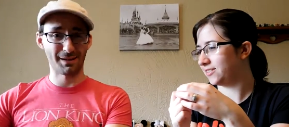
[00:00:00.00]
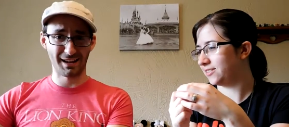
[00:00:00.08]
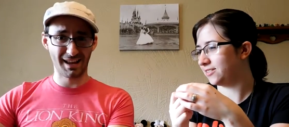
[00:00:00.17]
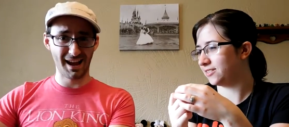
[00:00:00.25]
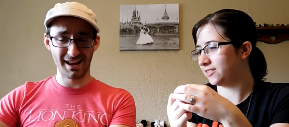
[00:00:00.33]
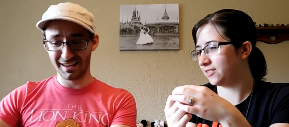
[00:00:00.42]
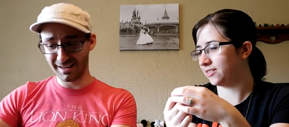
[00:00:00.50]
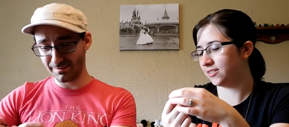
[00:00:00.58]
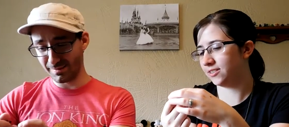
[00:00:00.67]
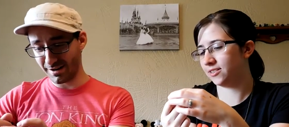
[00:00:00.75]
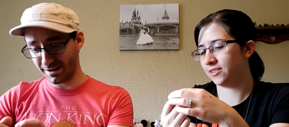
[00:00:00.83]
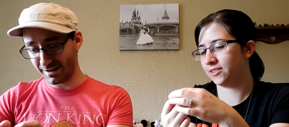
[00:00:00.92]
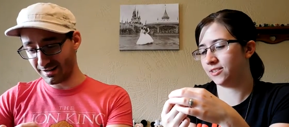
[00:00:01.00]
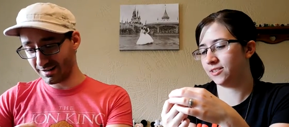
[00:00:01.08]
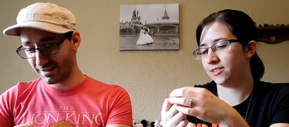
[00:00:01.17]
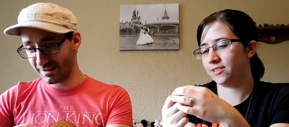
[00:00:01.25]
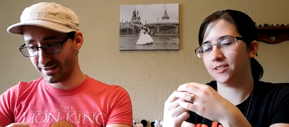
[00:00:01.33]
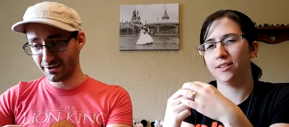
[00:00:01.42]
Speaker 1: and cat getting married,
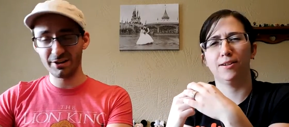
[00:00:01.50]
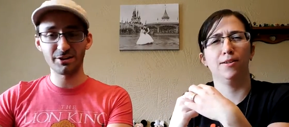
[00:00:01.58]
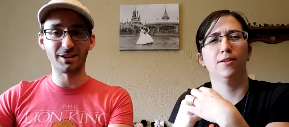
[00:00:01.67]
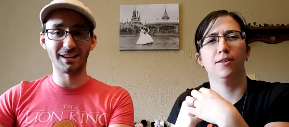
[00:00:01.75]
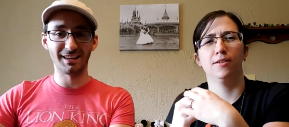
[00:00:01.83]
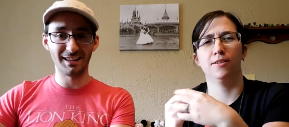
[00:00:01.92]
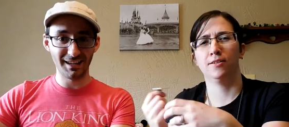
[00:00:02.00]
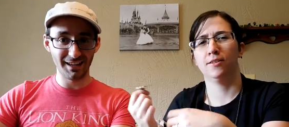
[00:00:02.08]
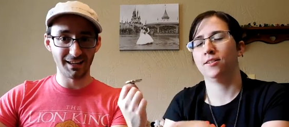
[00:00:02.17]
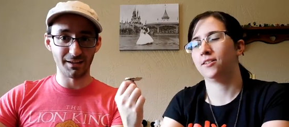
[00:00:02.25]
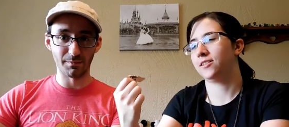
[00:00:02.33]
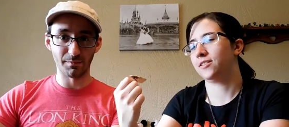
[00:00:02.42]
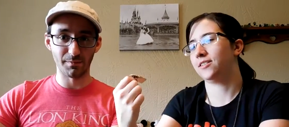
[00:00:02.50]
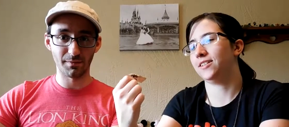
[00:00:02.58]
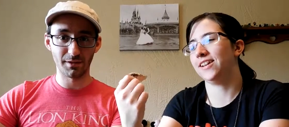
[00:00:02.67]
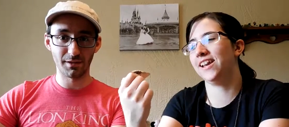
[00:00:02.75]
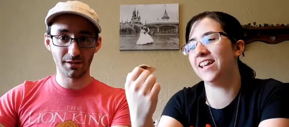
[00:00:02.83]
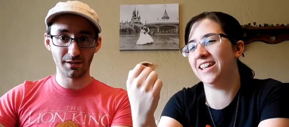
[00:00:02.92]
she's going to eat him.
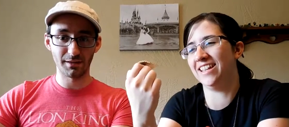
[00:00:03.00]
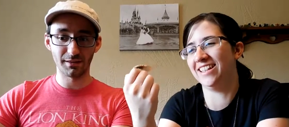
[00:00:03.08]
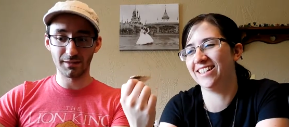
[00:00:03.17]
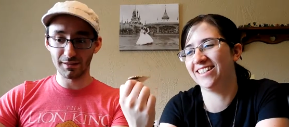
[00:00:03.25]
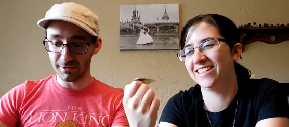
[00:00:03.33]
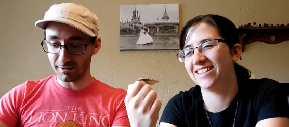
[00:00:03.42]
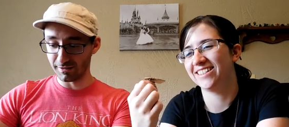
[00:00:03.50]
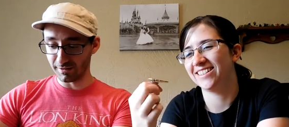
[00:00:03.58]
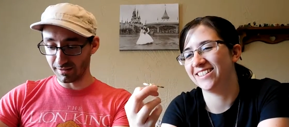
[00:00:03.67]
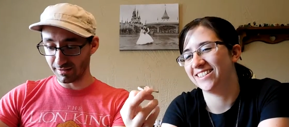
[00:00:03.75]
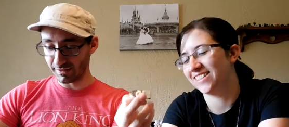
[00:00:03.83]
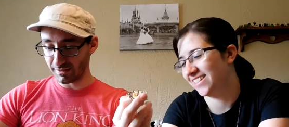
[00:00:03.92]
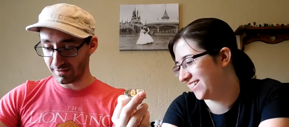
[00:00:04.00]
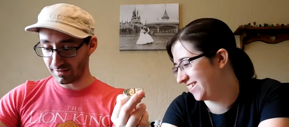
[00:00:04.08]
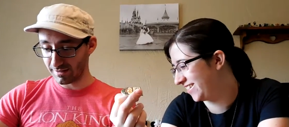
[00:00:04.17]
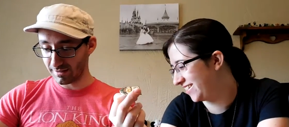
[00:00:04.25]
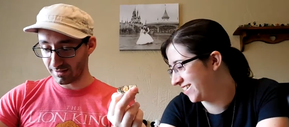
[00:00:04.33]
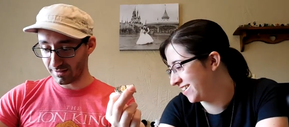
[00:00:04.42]
Literally.
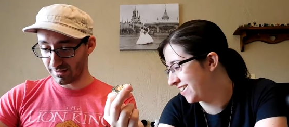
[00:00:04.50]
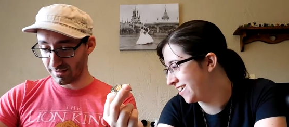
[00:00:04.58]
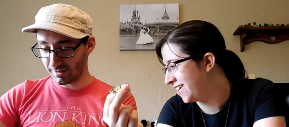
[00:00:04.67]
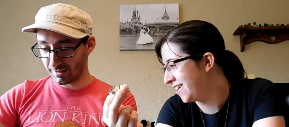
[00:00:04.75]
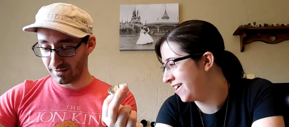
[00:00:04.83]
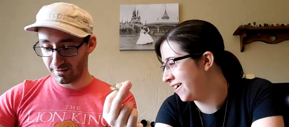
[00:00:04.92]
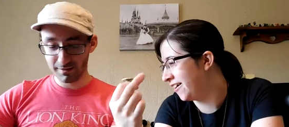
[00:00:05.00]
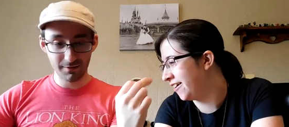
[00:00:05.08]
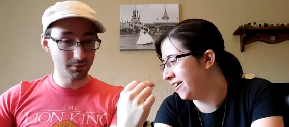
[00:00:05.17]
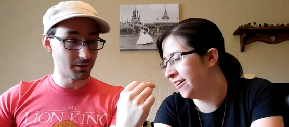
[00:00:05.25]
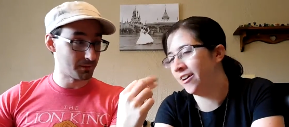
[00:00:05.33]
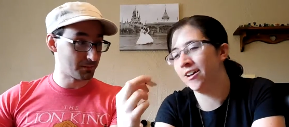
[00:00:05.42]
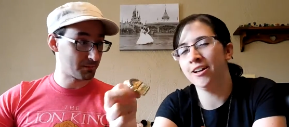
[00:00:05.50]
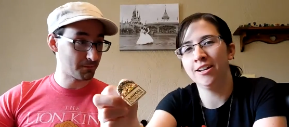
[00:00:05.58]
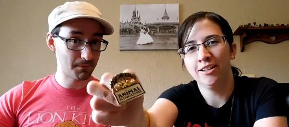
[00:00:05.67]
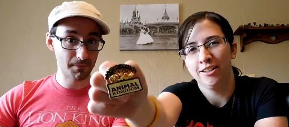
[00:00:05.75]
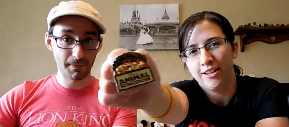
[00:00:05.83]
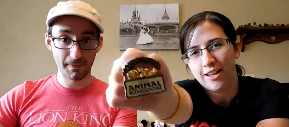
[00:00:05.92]
But...
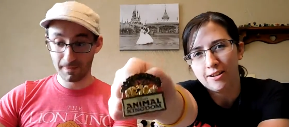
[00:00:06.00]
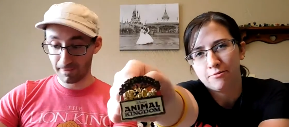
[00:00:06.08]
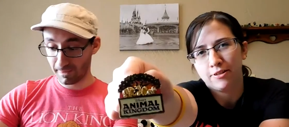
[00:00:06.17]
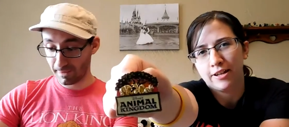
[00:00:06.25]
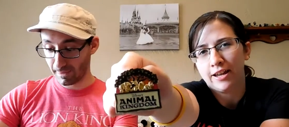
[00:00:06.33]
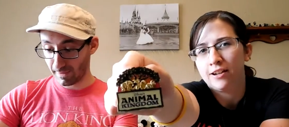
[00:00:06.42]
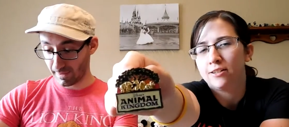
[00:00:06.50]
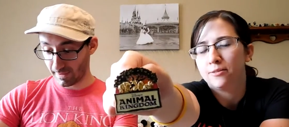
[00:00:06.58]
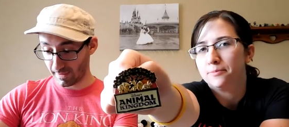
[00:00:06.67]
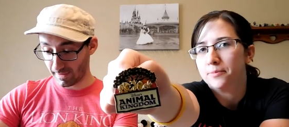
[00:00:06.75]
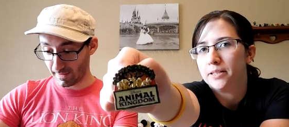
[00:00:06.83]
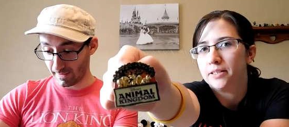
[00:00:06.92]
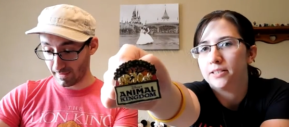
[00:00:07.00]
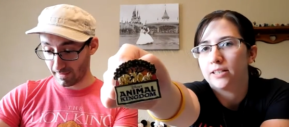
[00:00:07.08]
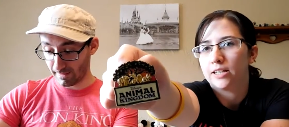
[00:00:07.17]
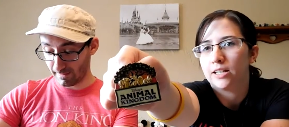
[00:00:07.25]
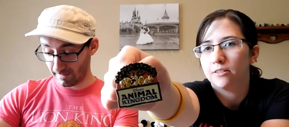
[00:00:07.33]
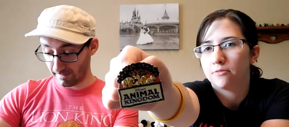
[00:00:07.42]
Speaker 2: Animal Kingdom pin. I
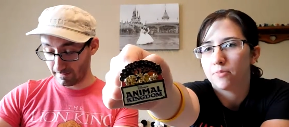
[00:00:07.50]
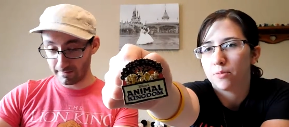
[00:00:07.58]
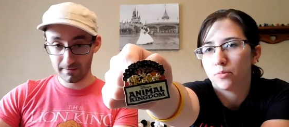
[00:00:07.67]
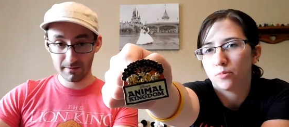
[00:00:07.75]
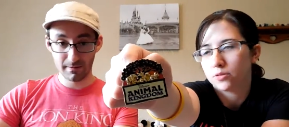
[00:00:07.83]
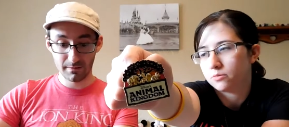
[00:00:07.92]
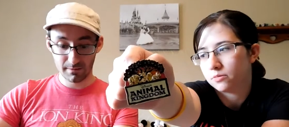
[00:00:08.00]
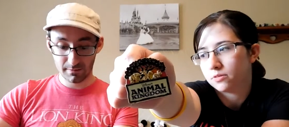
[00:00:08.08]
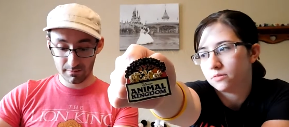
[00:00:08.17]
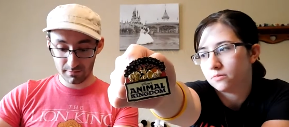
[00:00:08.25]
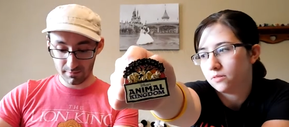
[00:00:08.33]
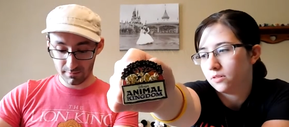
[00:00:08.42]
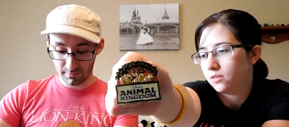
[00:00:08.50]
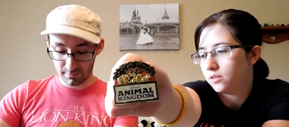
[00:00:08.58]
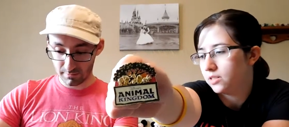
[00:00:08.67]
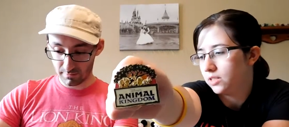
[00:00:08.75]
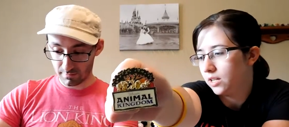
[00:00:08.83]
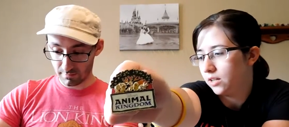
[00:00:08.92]
can't remember which ones were in a
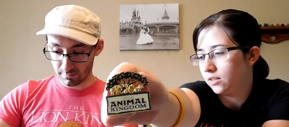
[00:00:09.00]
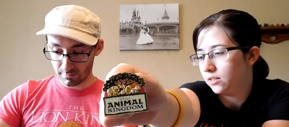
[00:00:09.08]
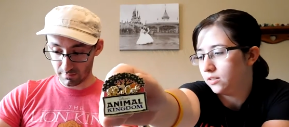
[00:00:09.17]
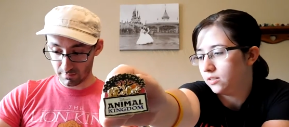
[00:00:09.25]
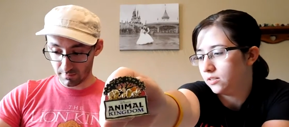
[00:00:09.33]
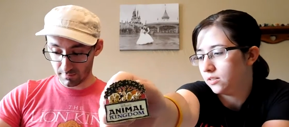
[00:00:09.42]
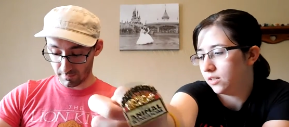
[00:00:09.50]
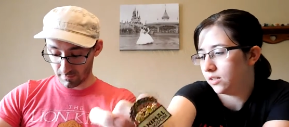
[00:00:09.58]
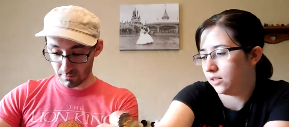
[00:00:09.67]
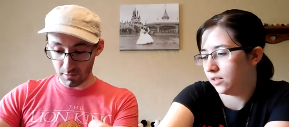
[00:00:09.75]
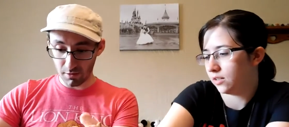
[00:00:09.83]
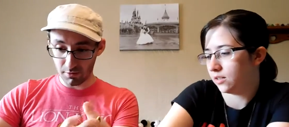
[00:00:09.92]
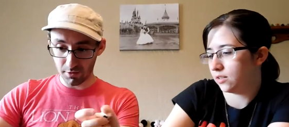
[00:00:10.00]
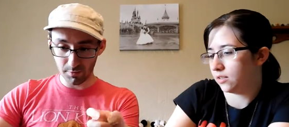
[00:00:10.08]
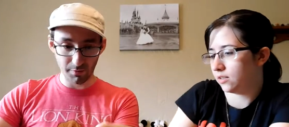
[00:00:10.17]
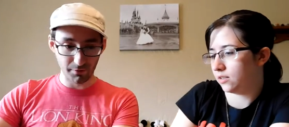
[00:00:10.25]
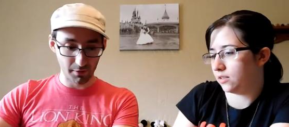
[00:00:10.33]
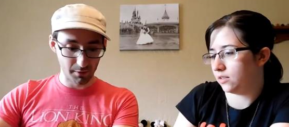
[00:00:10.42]
set.
Speaker 1: No, those
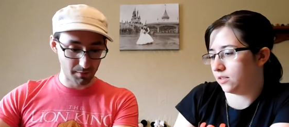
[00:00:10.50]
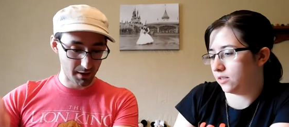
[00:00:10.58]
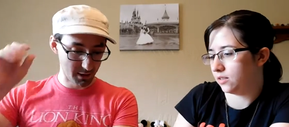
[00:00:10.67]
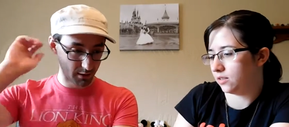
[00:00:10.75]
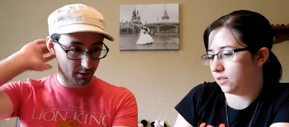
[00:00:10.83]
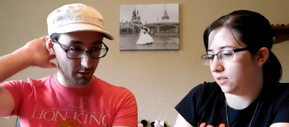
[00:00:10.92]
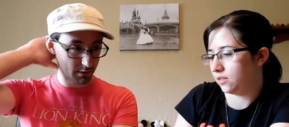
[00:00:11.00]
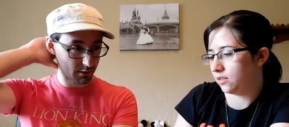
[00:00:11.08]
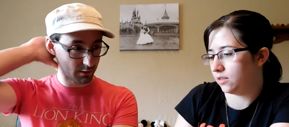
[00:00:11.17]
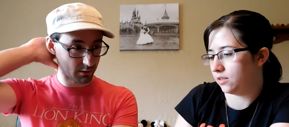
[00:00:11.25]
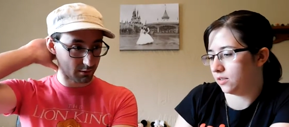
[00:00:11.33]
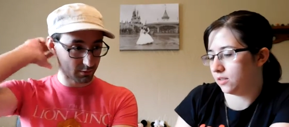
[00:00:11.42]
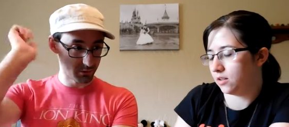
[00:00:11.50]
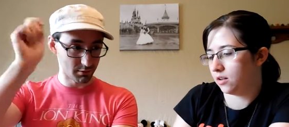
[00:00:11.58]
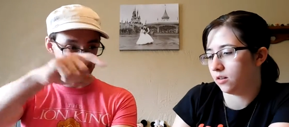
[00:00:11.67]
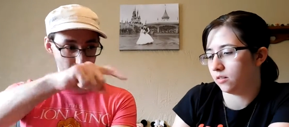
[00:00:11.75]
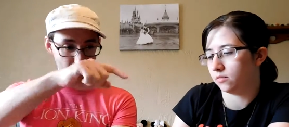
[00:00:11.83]
were further back. Those
Speaker 2: are, oh.